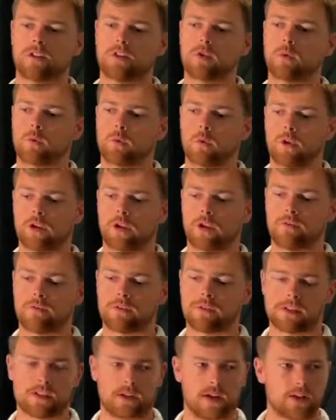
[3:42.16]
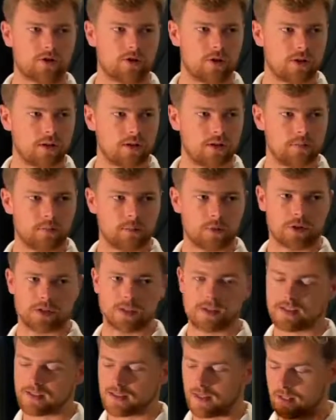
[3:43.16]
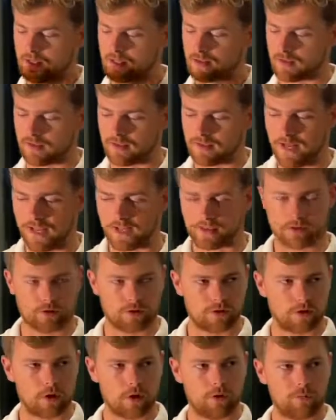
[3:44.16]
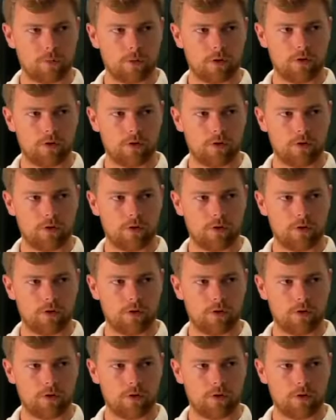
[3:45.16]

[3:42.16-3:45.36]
you would want to go for the SkyTrack because it sits next to the golf ball.